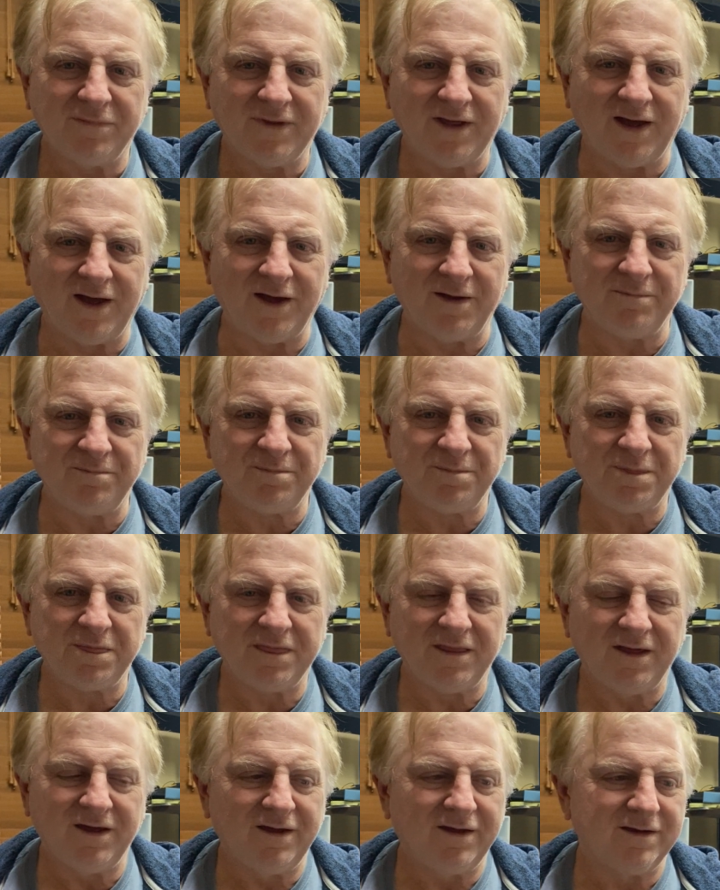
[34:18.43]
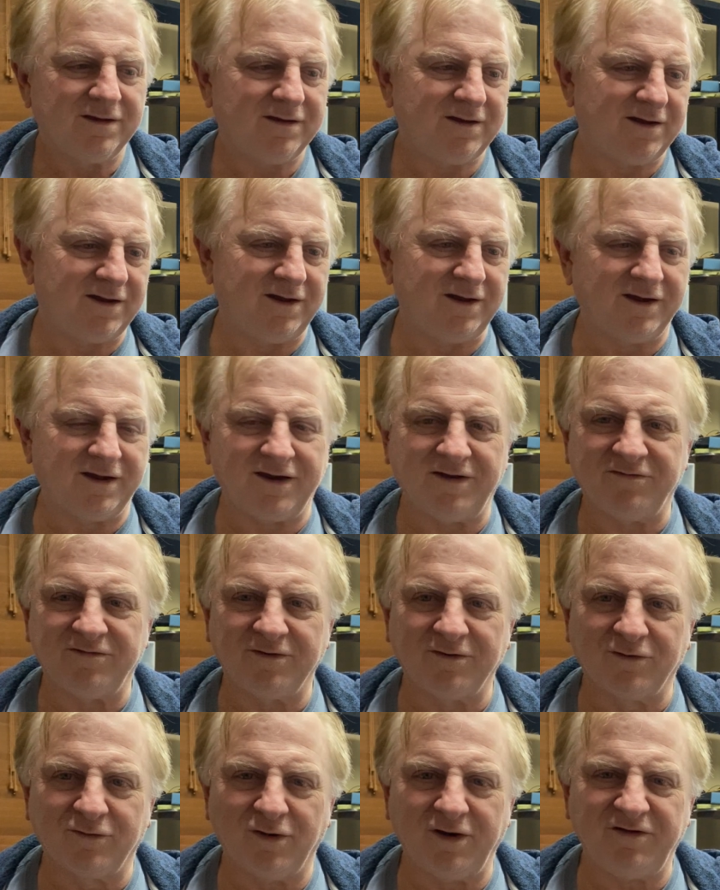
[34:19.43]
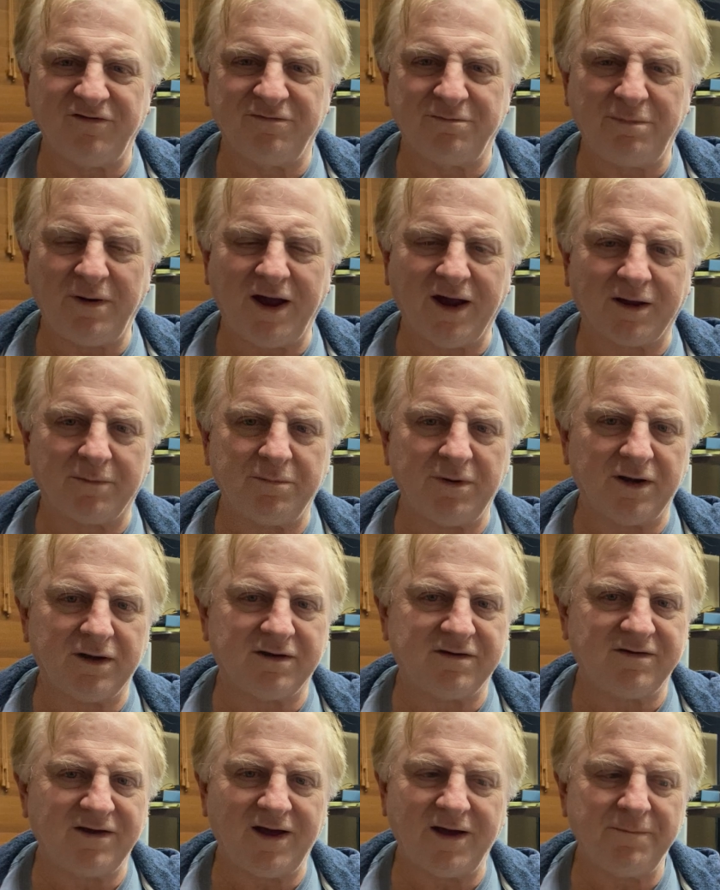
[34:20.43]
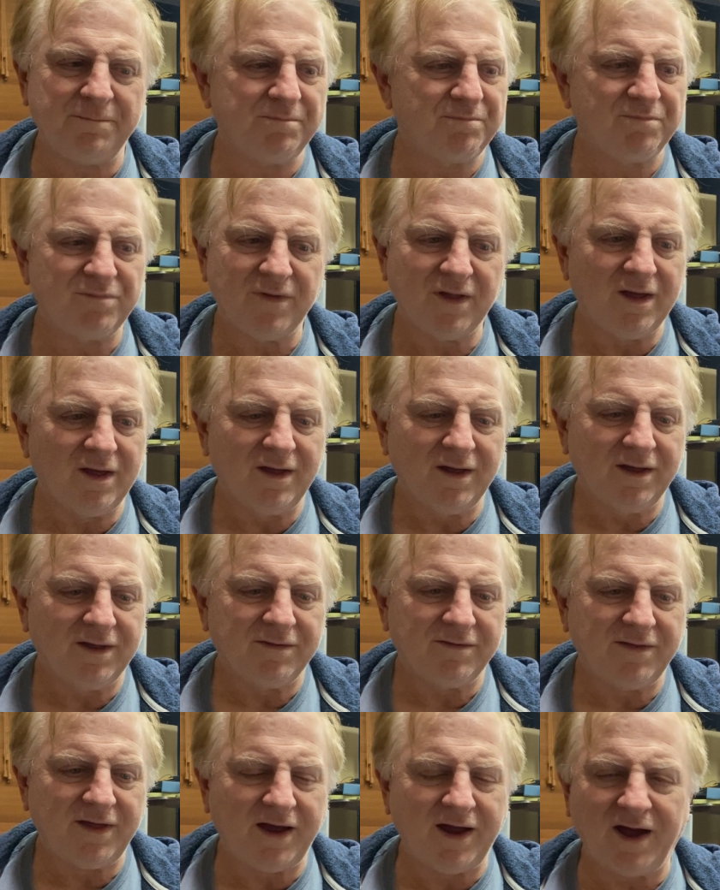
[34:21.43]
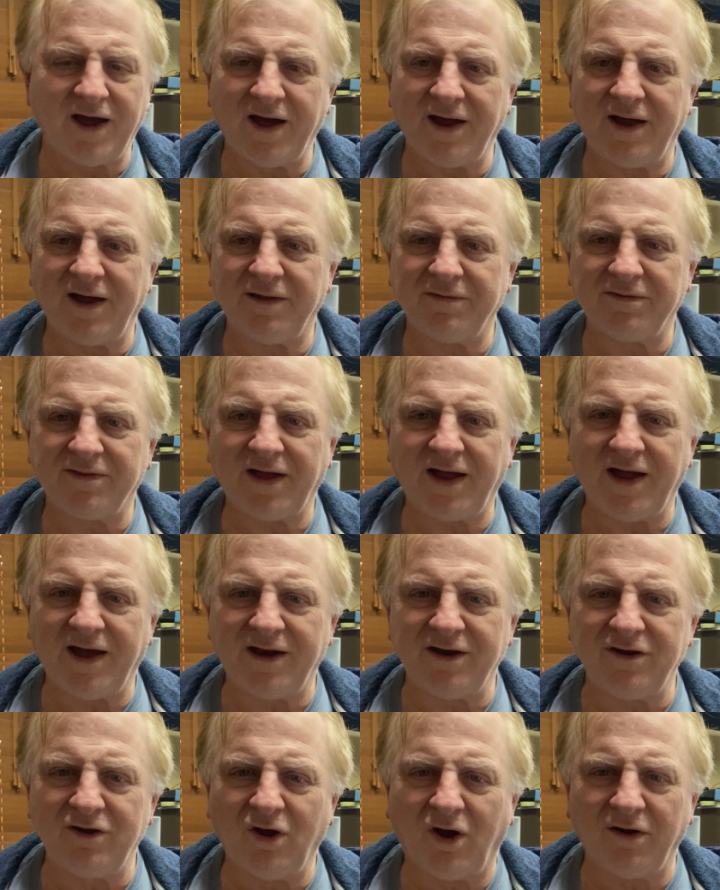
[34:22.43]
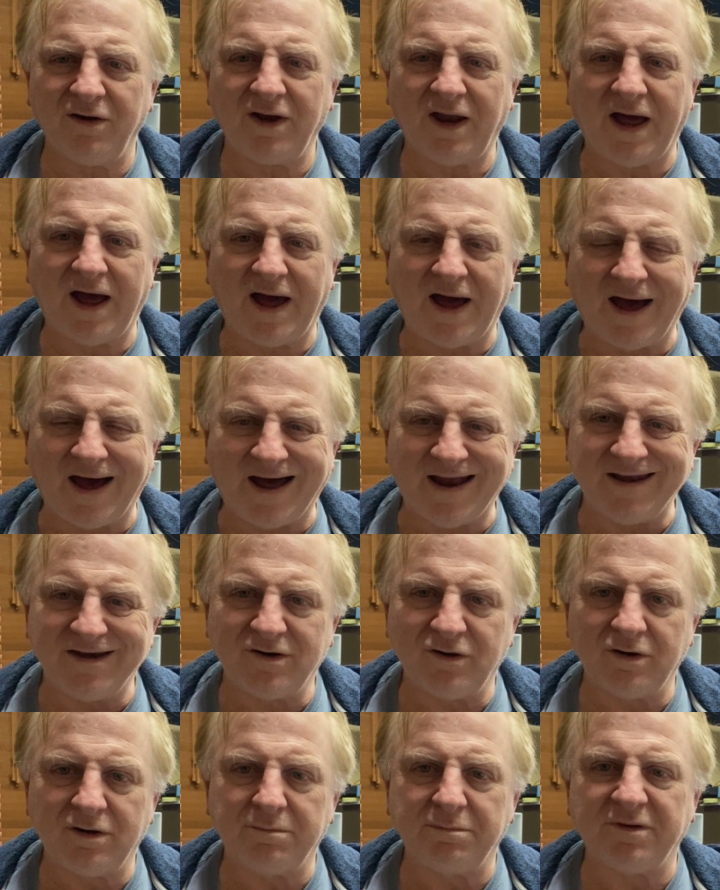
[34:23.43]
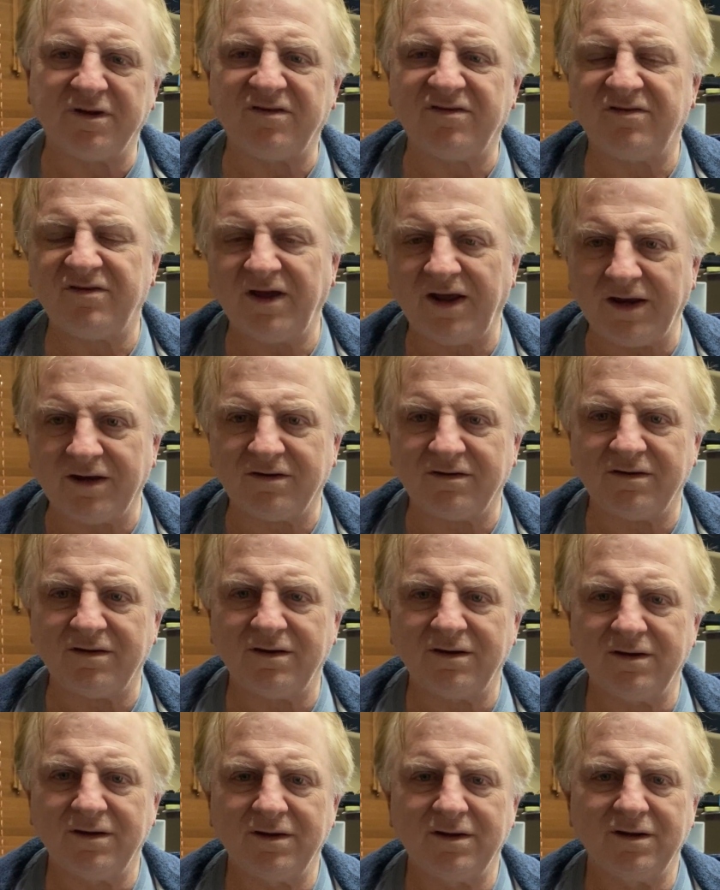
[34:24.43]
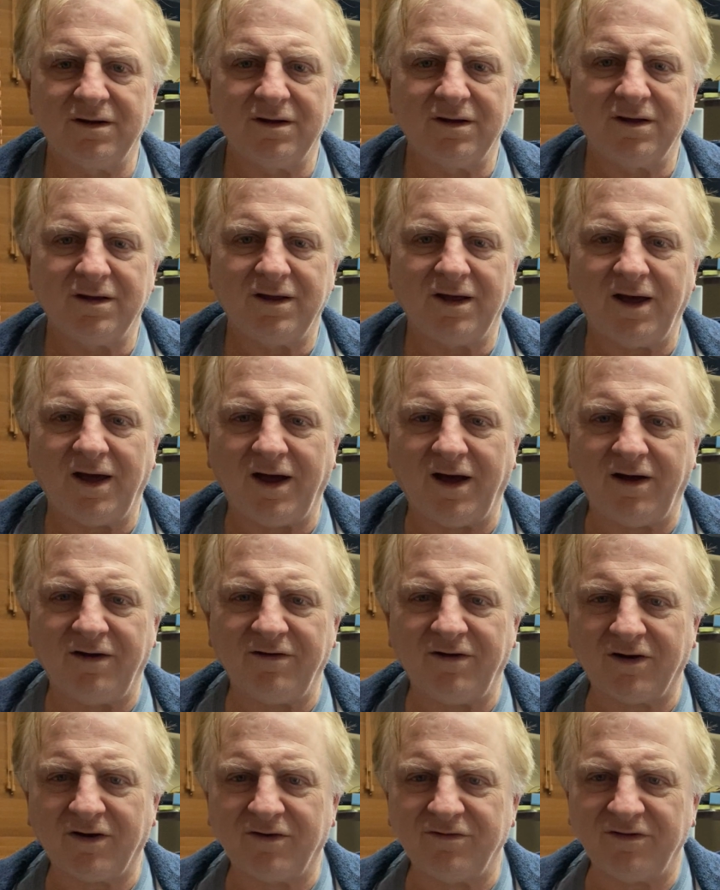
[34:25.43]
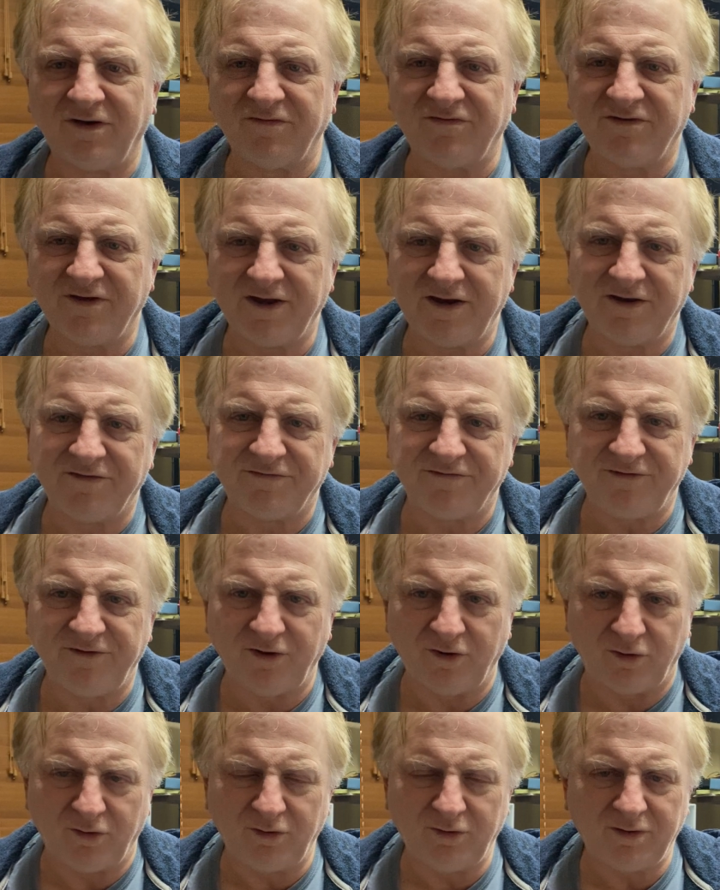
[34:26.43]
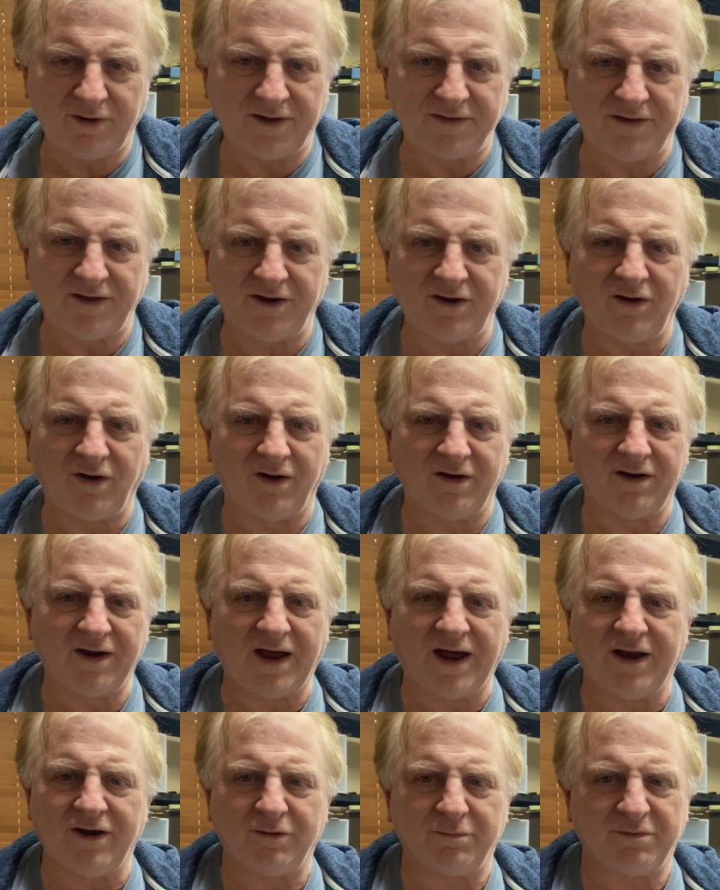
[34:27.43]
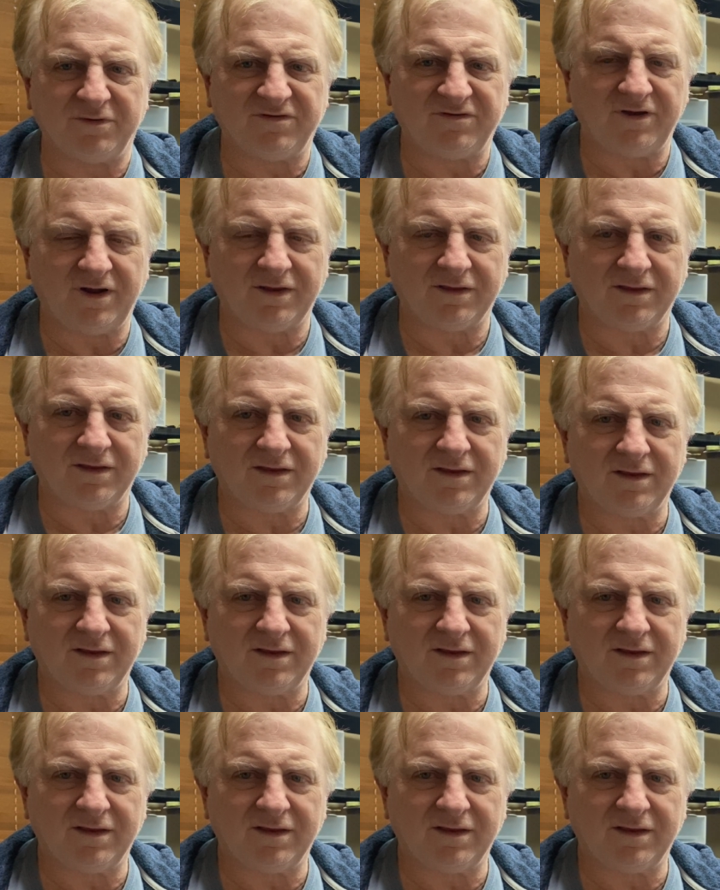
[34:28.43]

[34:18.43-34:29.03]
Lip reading: You can have some grief back, but they are not 100%. Because I've seen a few, and they're not 100%.